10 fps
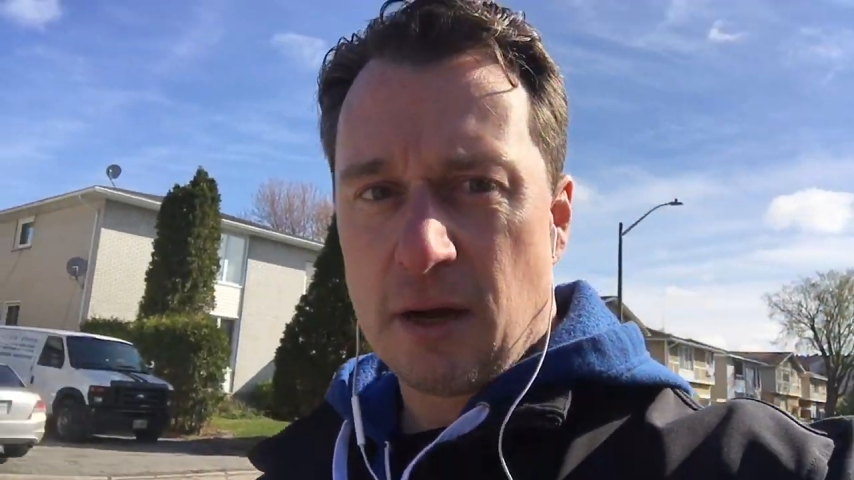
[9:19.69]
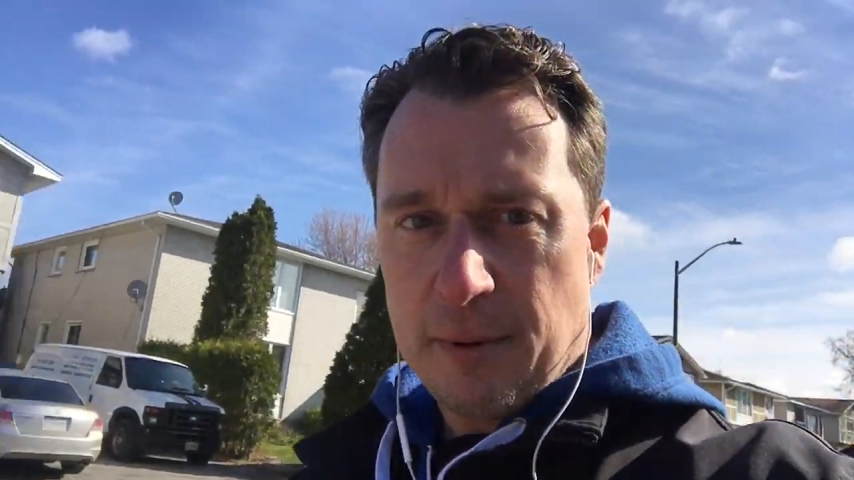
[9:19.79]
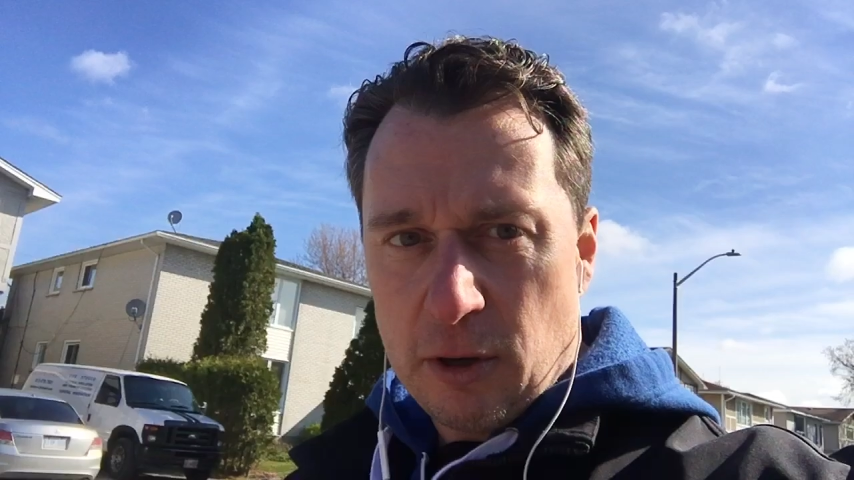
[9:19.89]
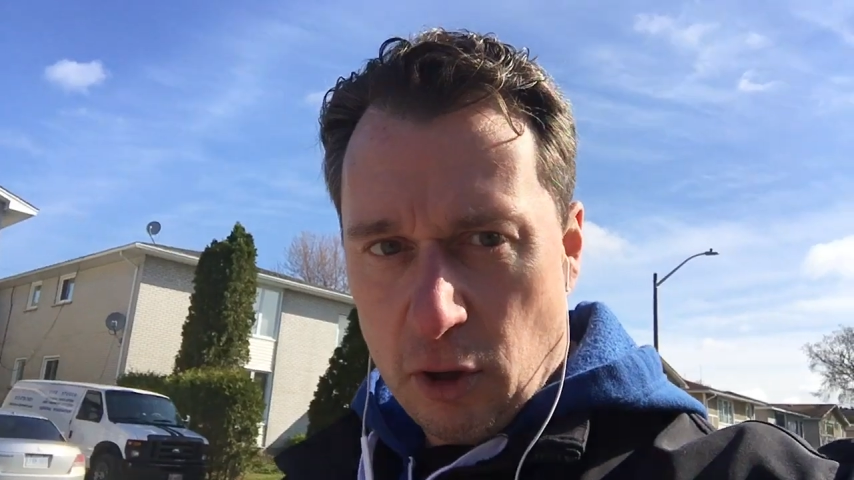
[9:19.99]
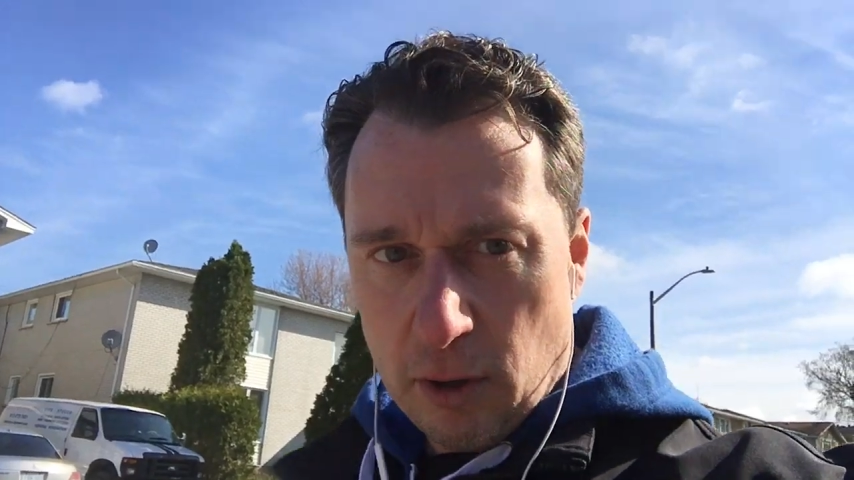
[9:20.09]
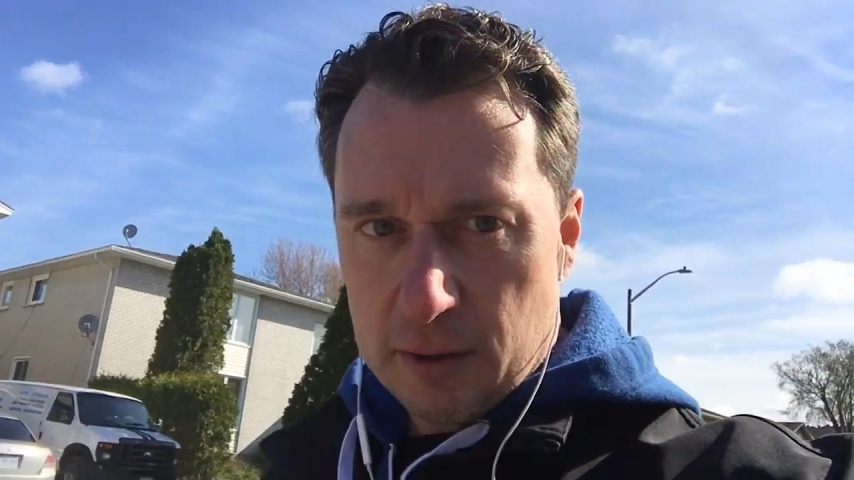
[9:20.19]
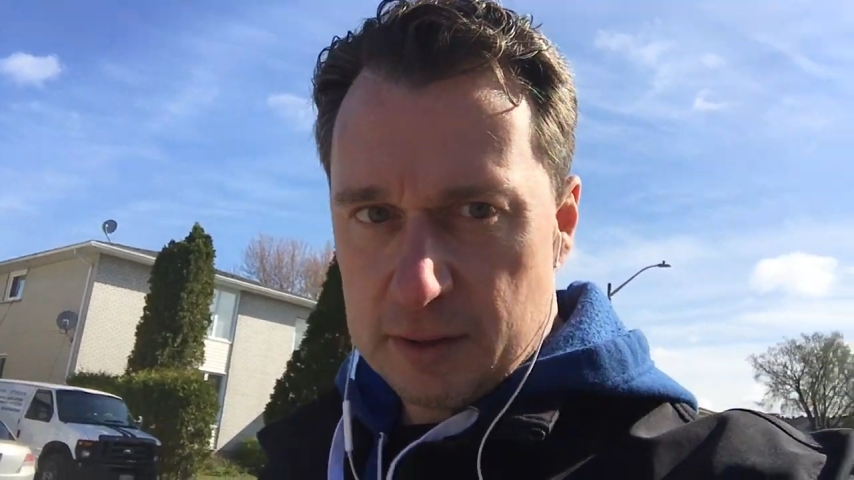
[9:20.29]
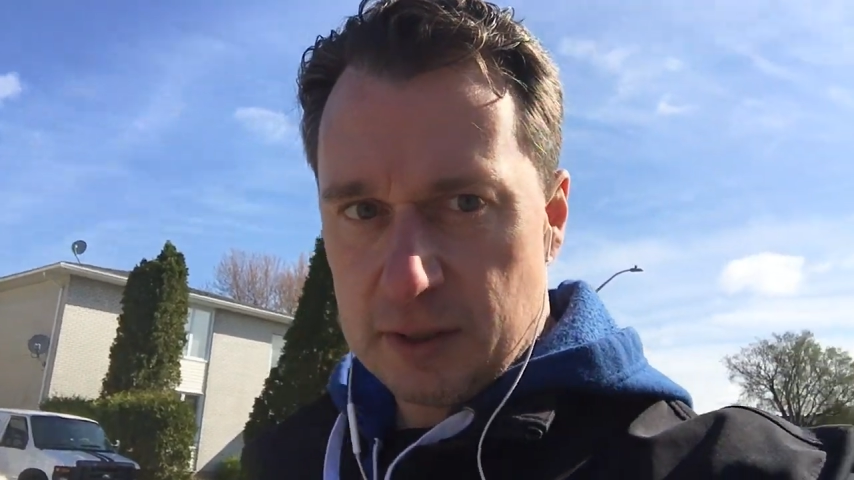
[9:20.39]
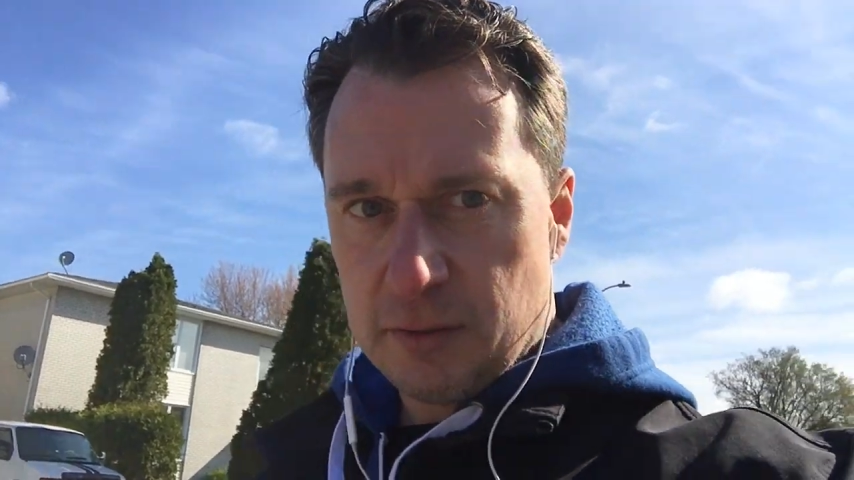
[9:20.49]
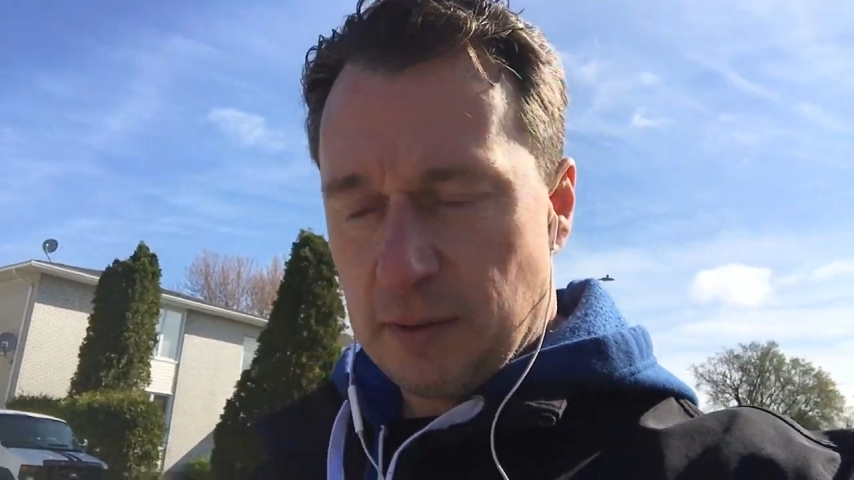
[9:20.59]
not about
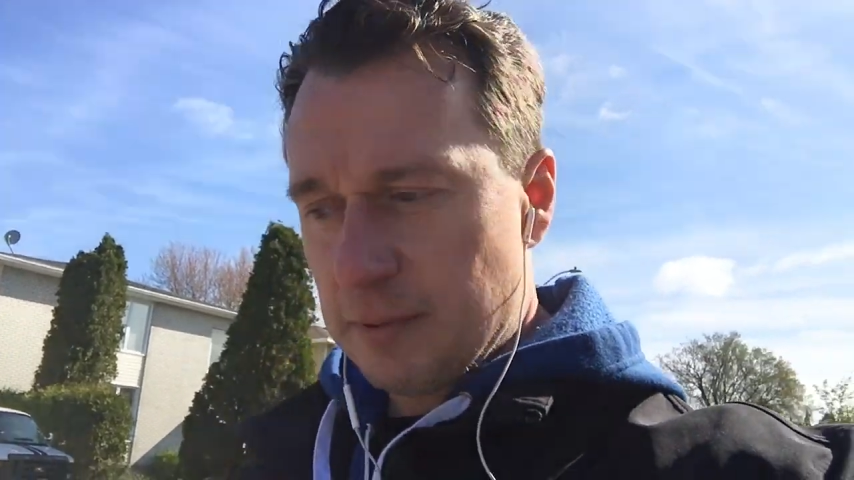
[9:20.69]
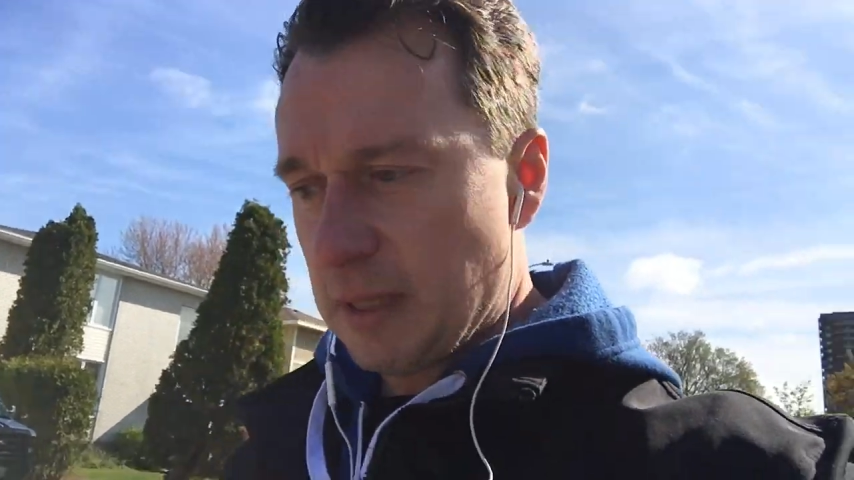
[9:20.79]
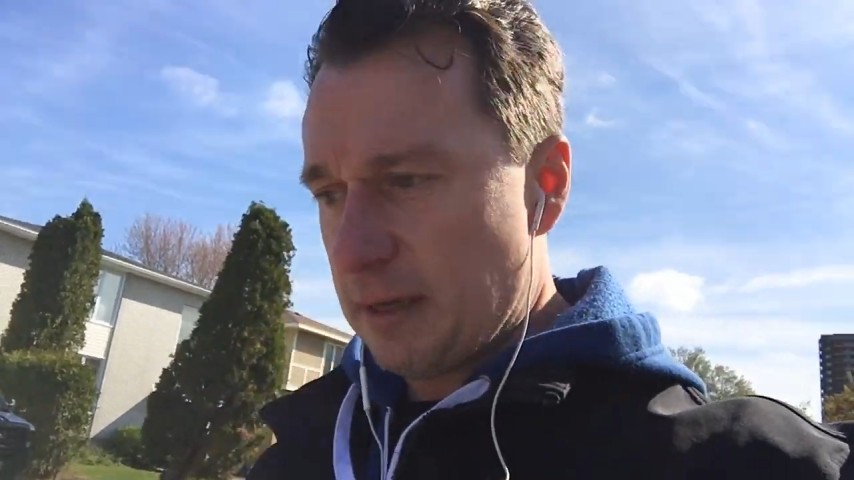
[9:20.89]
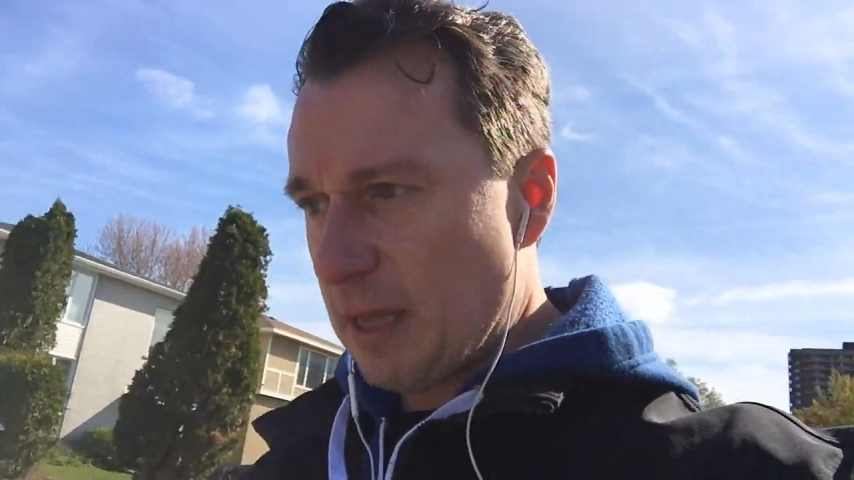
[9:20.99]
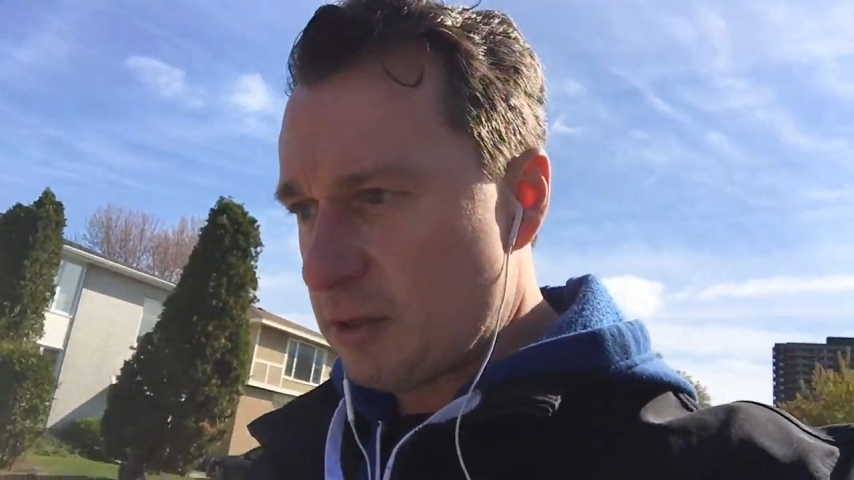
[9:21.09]
girls, is what I'm saying.